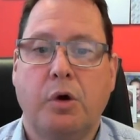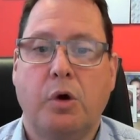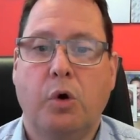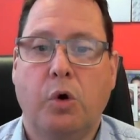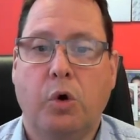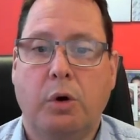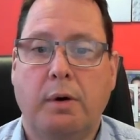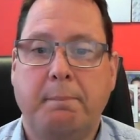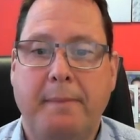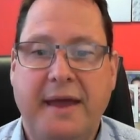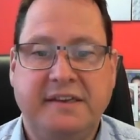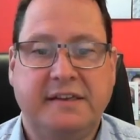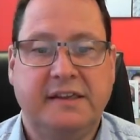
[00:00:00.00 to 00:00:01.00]
or
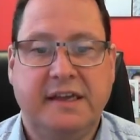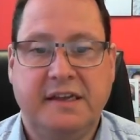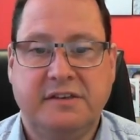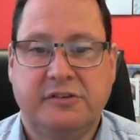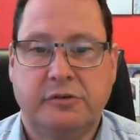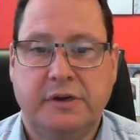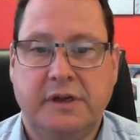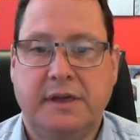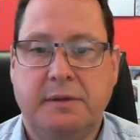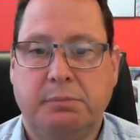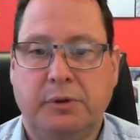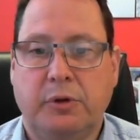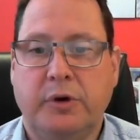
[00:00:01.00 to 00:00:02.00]
manually entering
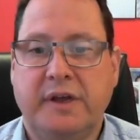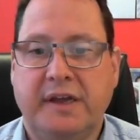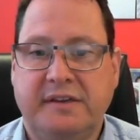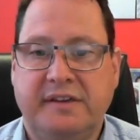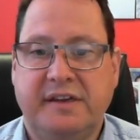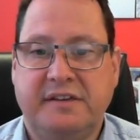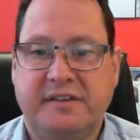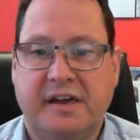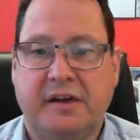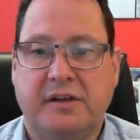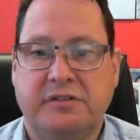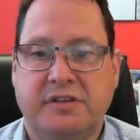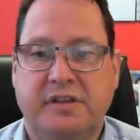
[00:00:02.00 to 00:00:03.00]
employee
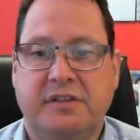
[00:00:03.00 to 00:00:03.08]
details